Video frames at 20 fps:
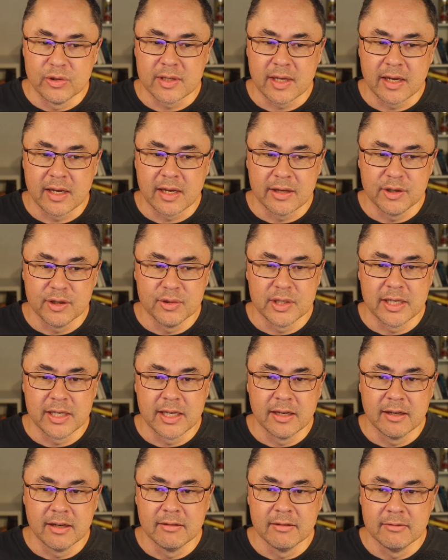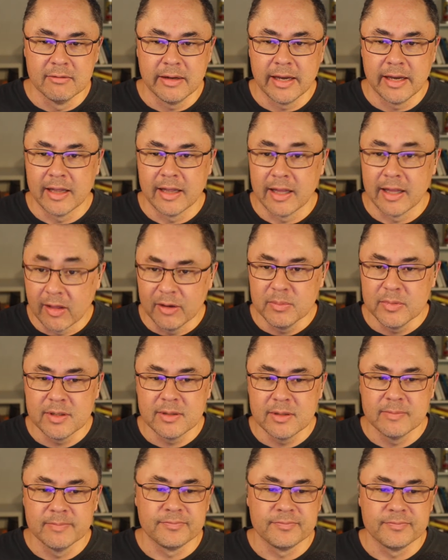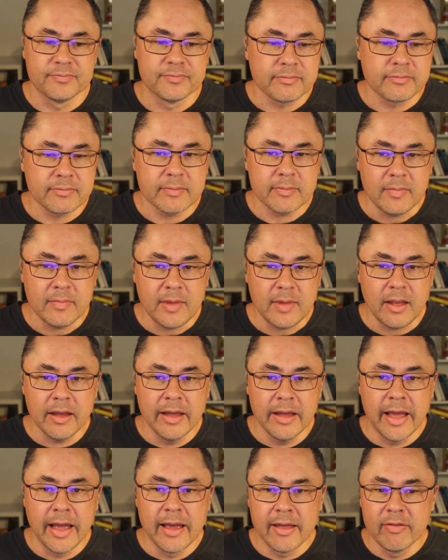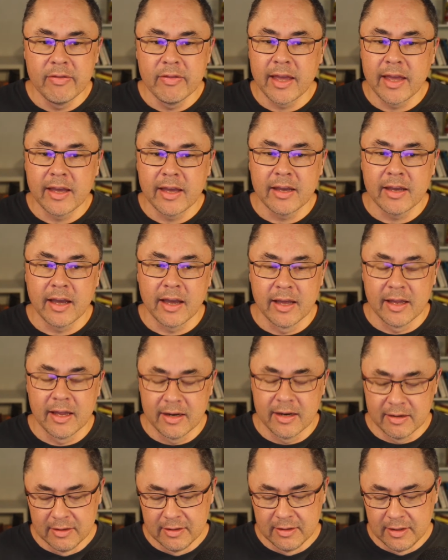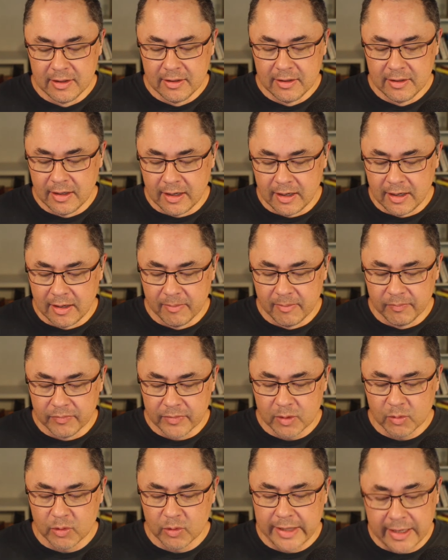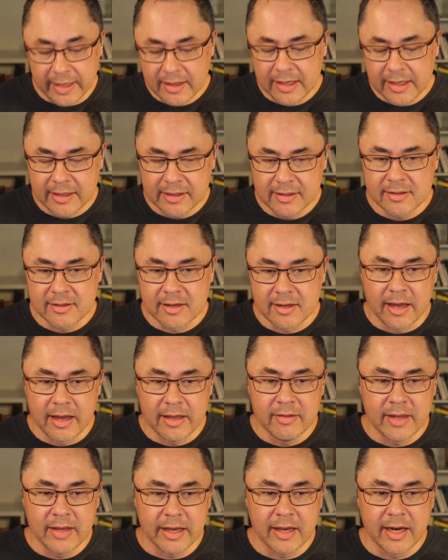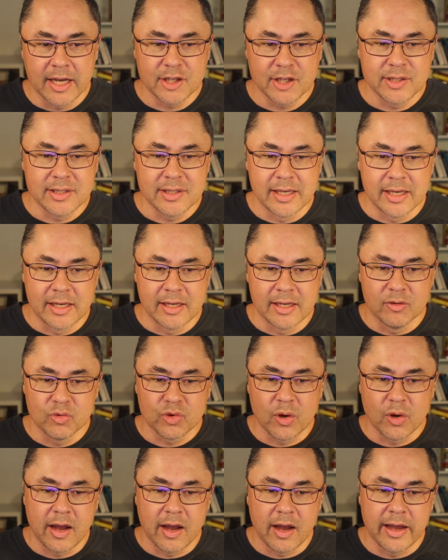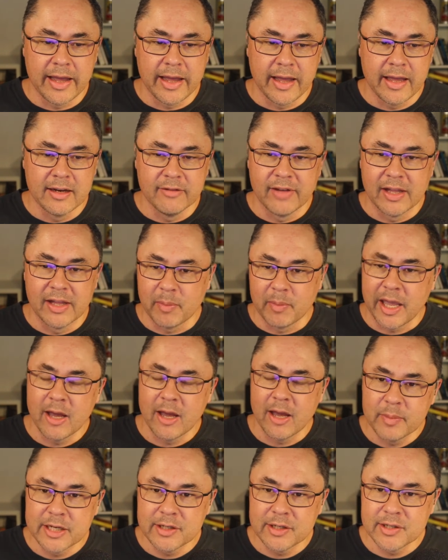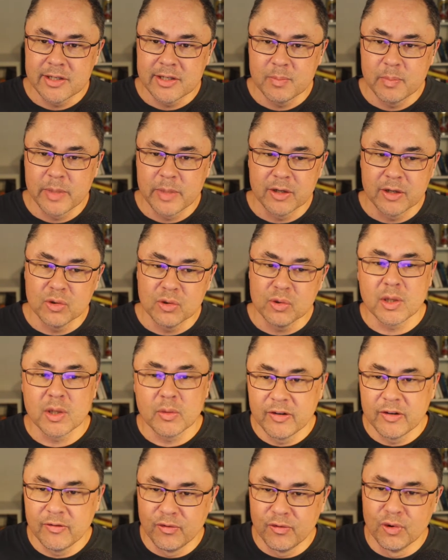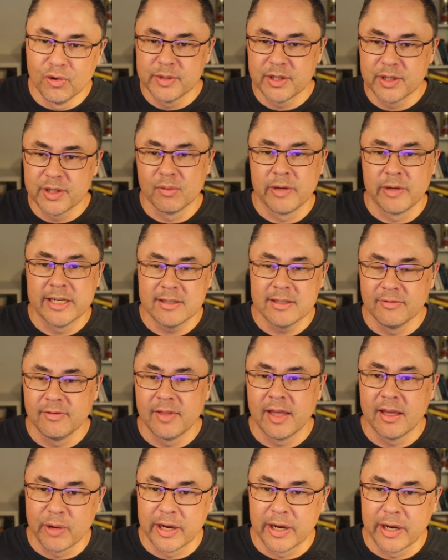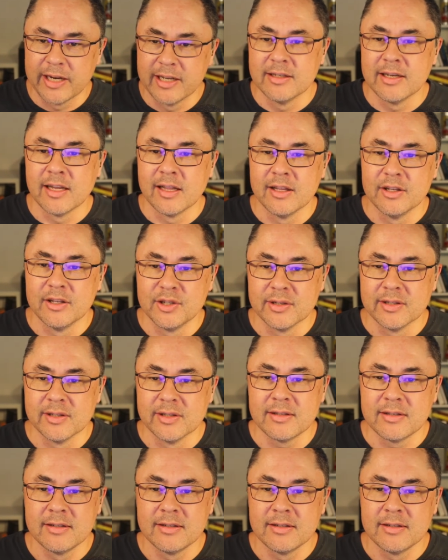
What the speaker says: are using LLMs. And they can, they get that insight. They can actually try and develop countermeasures, but it also informs the rest of their threat intelligence